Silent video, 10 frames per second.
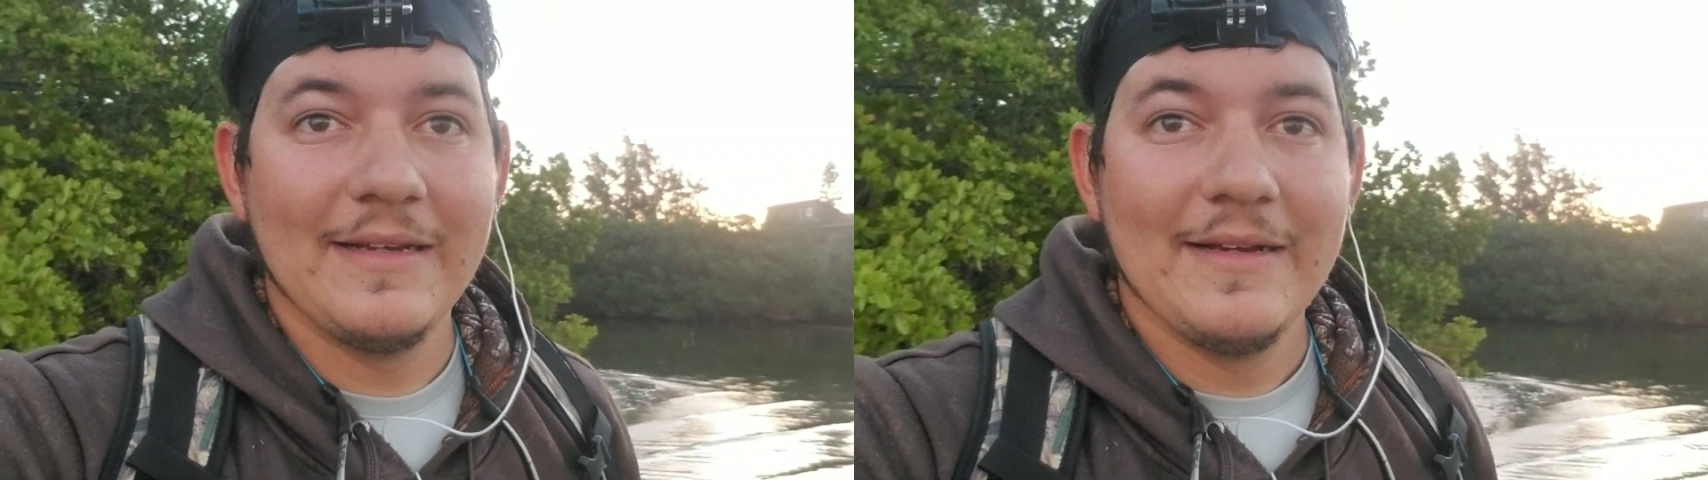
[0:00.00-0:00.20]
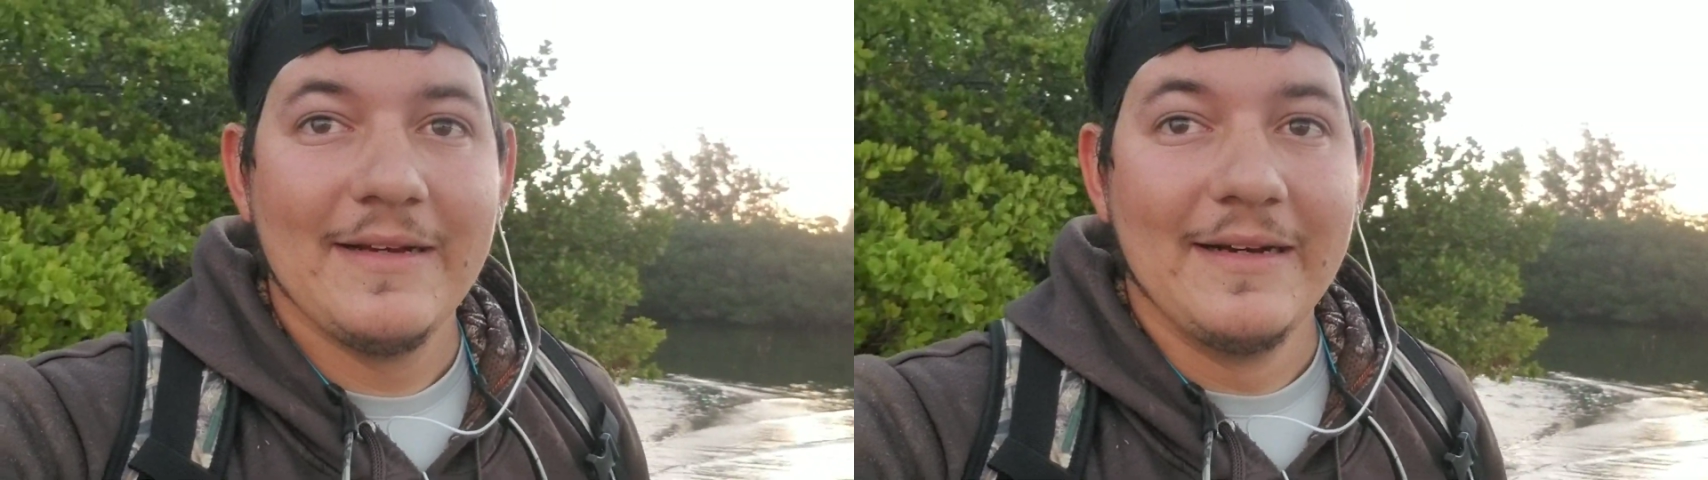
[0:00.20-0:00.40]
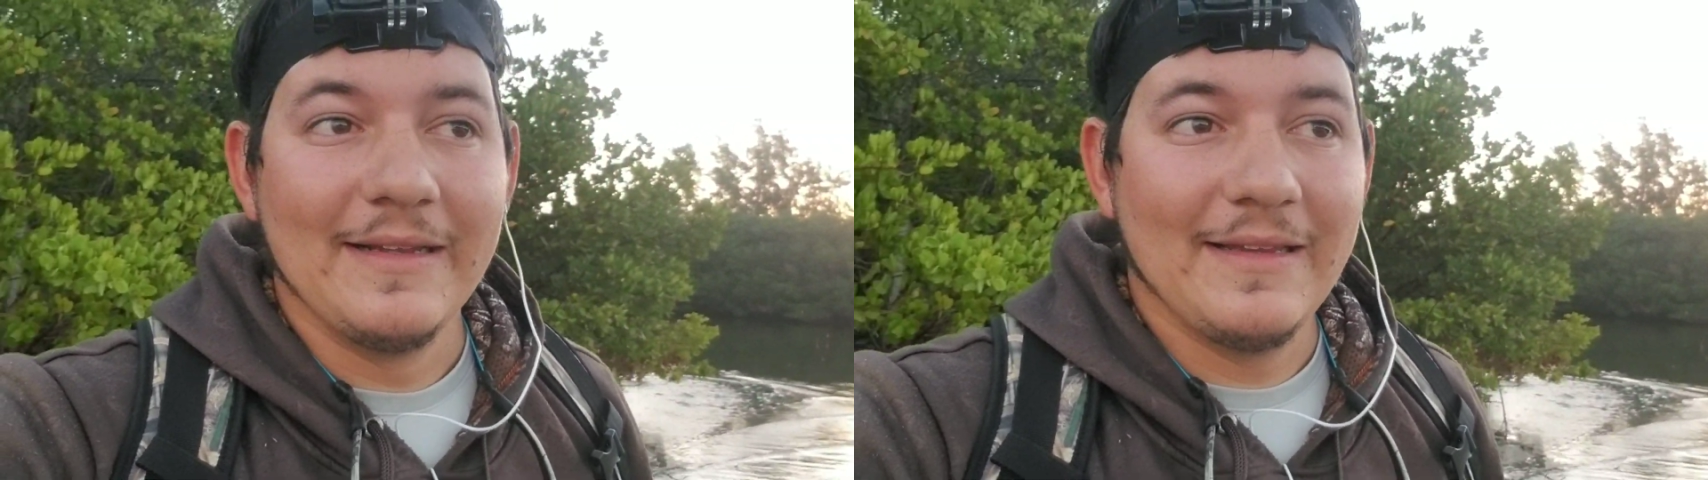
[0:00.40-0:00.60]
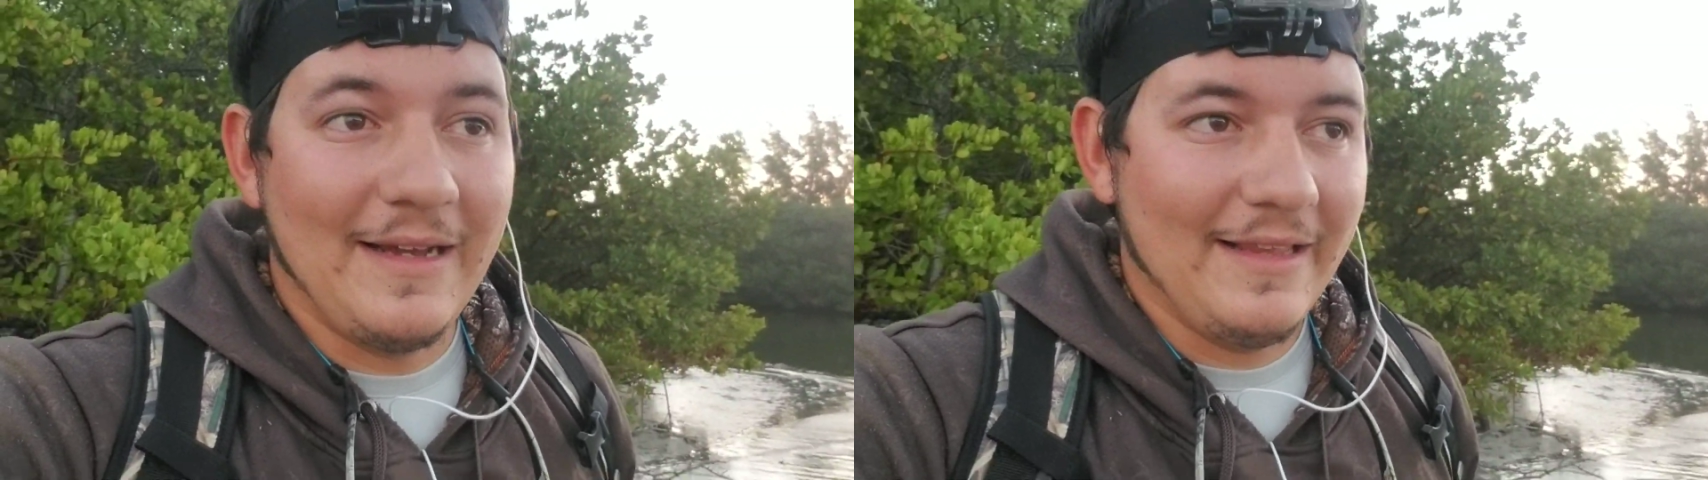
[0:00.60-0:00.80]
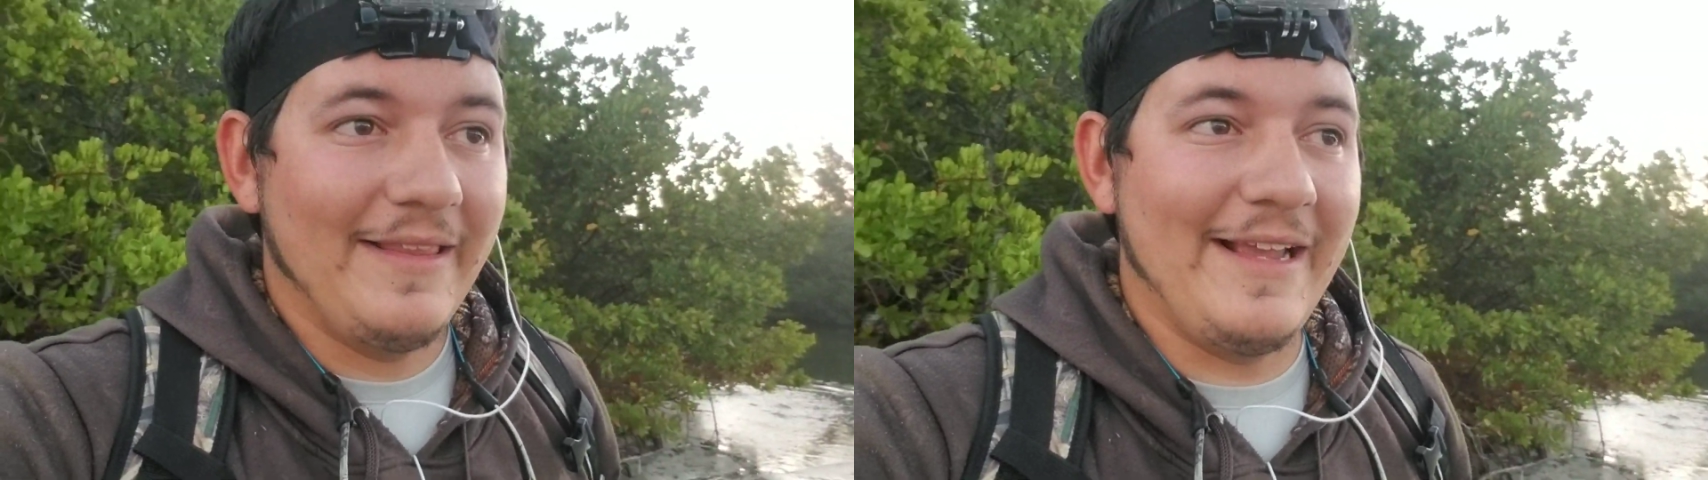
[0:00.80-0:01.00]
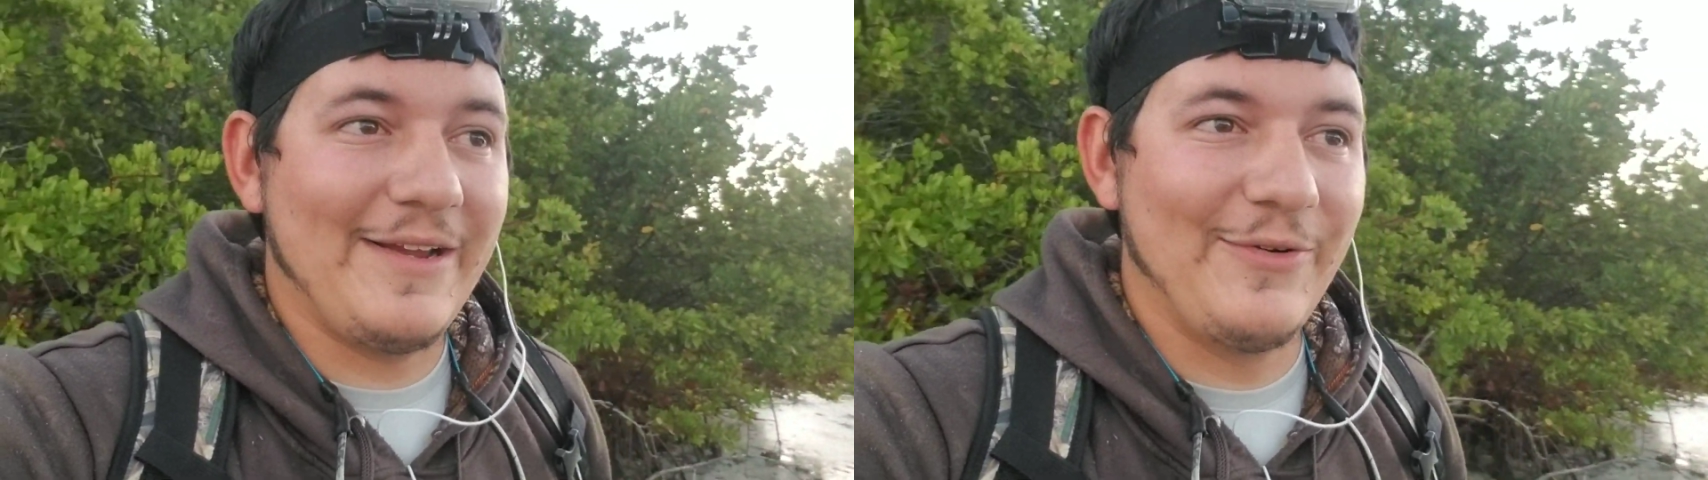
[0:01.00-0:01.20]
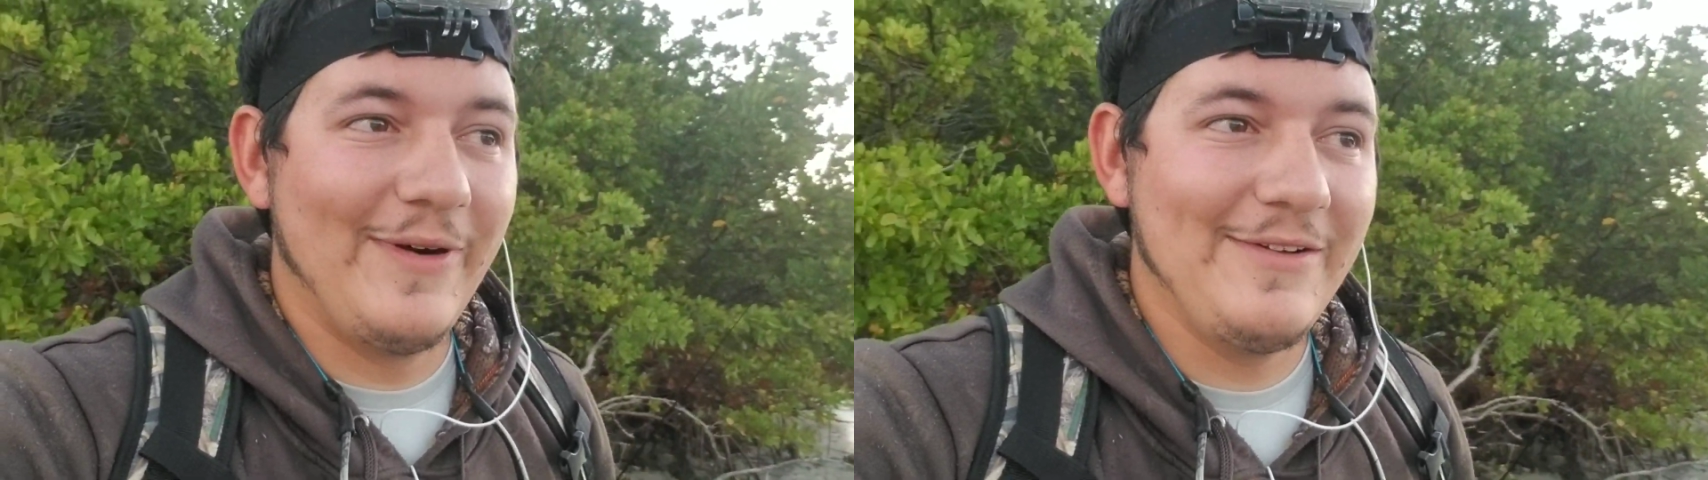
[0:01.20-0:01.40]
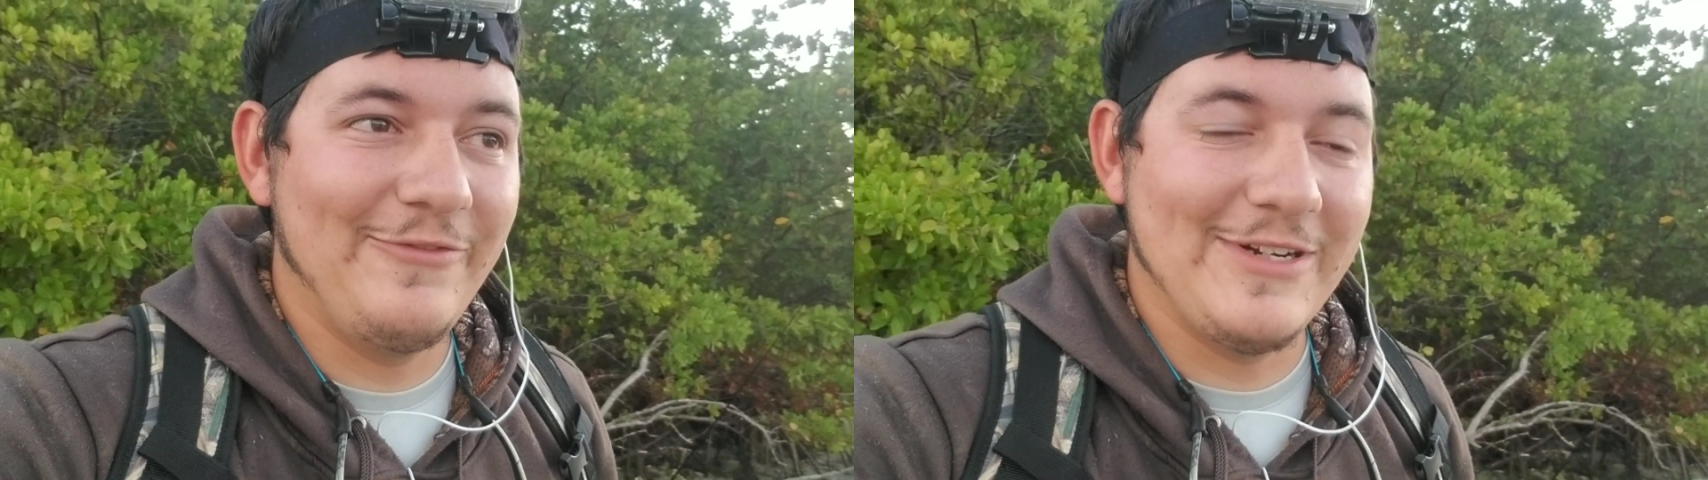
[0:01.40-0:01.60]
a lot like a redfish.